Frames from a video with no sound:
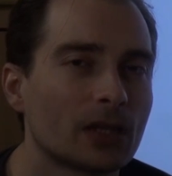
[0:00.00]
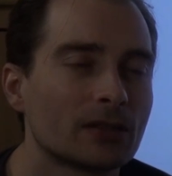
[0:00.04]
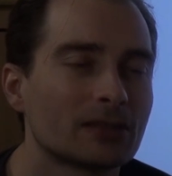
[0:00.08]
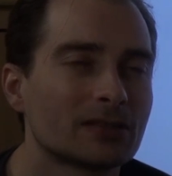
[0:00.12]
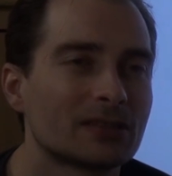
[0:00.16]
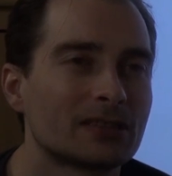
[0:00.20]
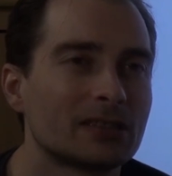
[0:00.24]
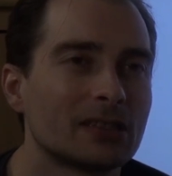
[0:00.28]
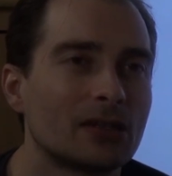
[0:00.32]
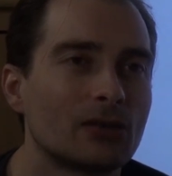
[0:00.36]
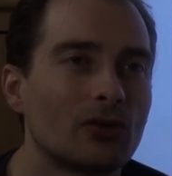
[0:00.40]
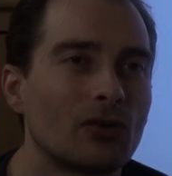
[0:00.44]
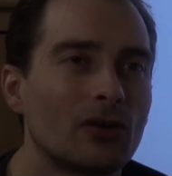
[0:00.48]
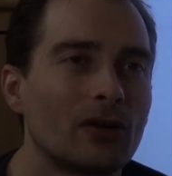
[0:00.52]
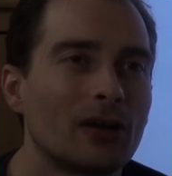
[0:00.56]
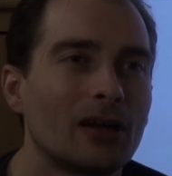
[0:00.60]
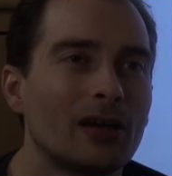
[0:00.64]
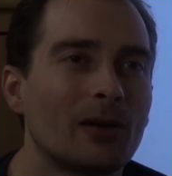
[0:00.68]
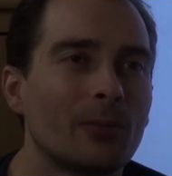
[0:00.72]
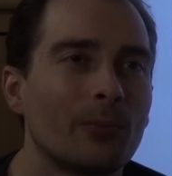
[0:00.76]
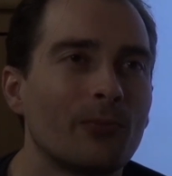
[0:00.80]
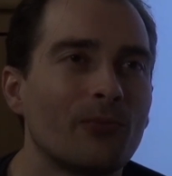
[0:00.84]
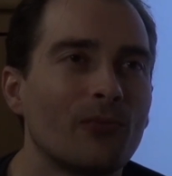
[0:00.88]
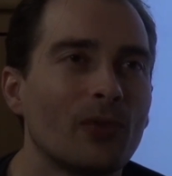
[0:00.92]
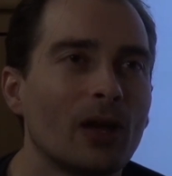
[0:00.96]
So
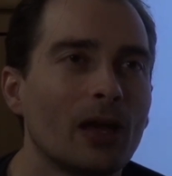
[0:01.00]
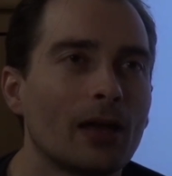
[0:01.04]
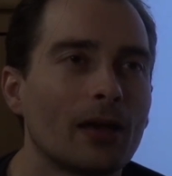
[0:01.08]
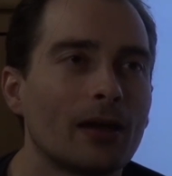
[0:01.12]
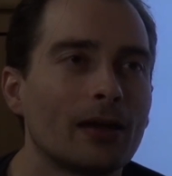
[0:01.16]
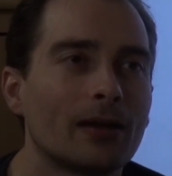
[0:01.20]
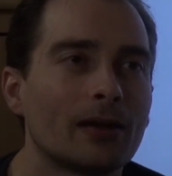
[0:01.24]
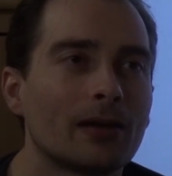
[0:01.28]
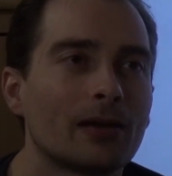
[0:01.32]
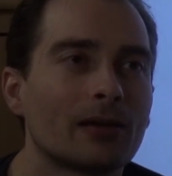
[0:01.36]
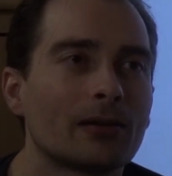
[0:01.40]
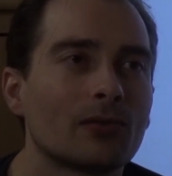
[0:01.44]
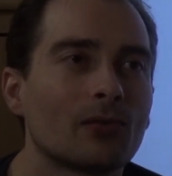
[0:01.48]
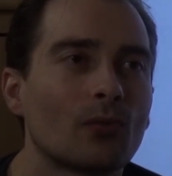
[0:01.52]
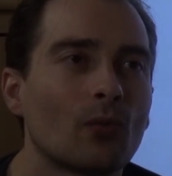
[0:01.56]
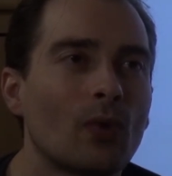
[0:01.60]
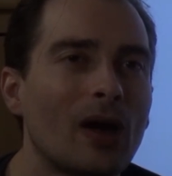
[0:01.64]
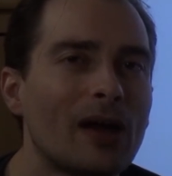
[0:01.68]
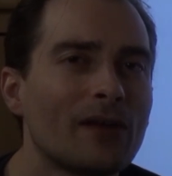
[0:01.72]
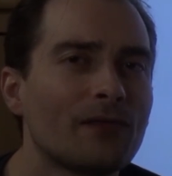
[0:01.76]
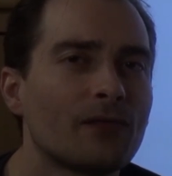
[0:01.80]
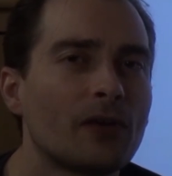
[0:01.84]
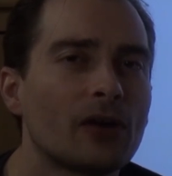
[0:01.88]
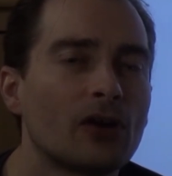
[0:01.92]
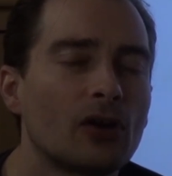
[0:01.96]

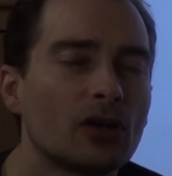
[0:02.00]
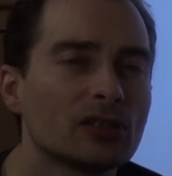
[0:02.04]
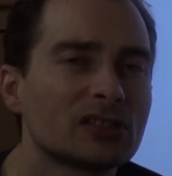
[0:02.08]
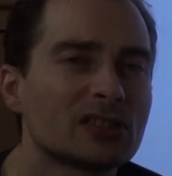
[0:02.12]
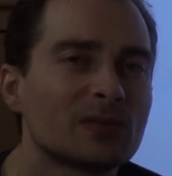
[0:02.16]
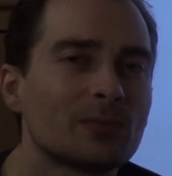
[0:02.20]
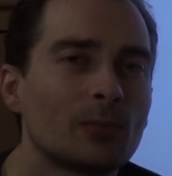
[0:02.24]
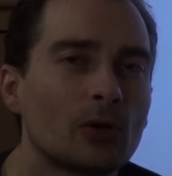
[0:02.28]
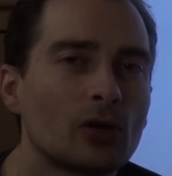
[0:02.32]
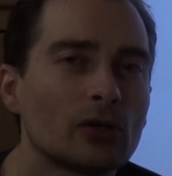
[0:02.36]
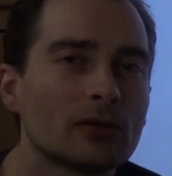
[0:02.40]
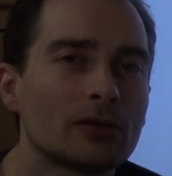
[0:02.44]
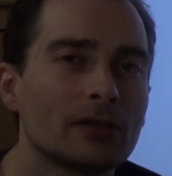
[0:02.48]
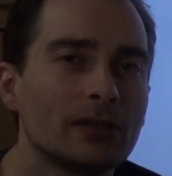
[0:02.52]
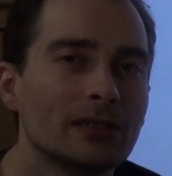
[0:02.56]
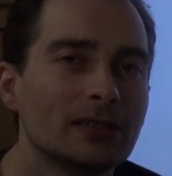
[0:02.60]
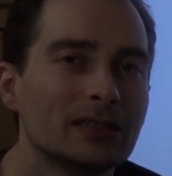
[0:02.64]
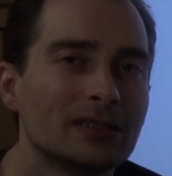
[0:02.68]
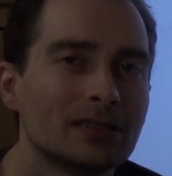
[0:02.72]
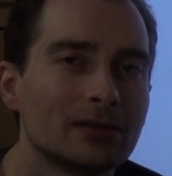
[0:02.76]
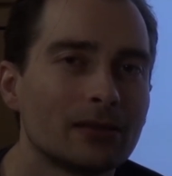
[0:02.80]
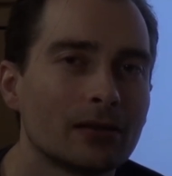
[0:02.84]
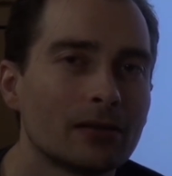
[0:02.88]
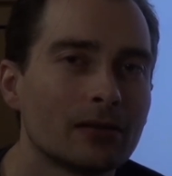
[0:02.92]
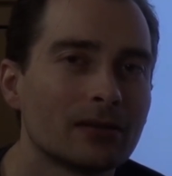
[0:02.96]
Wi-Fi hotspot
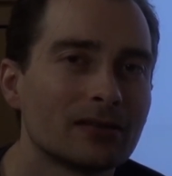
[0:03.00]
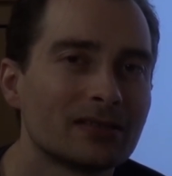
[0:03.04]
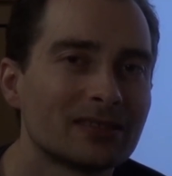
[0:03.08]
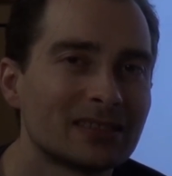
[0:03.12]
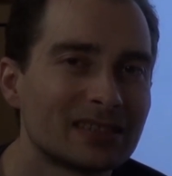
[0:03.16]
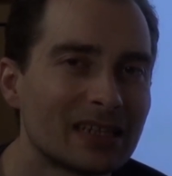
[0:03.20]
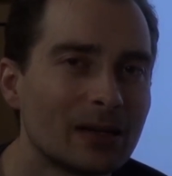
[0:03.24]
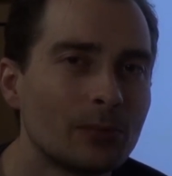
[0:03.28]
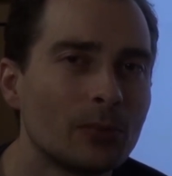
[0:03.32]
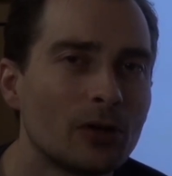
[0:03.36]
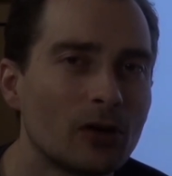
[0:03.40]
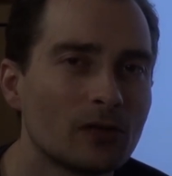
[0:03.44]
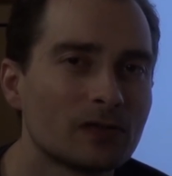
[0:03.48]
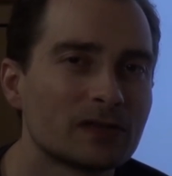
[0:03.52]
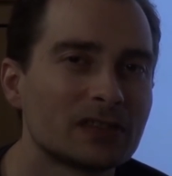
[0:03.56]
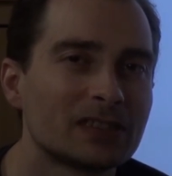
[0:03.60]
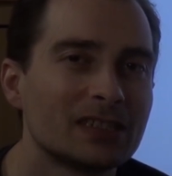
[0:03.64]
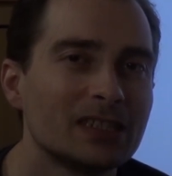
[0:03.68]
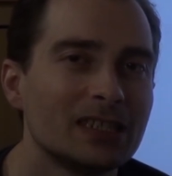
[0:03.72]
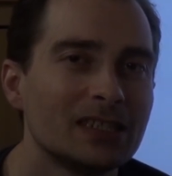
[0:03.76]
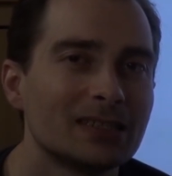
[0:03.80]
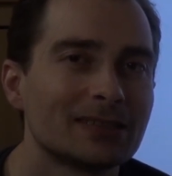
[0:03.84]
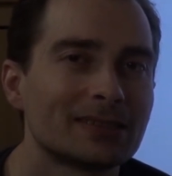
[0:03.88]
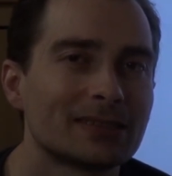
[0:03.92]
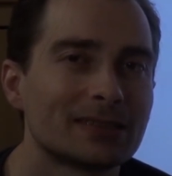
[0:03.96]
in some of
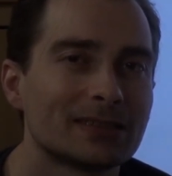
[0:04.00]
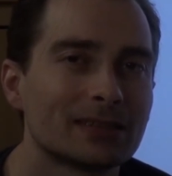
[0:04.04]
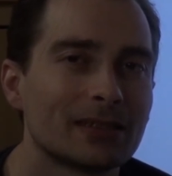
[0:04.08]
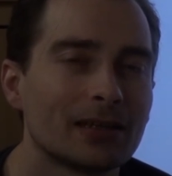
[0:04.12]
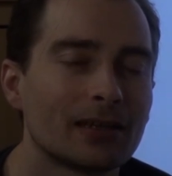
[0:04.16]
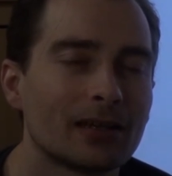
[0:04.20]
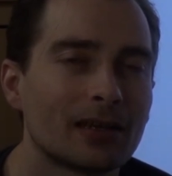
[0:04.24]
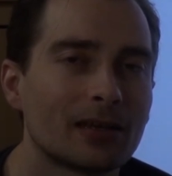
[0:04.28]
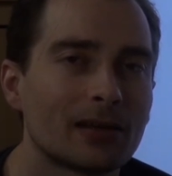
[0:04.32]
these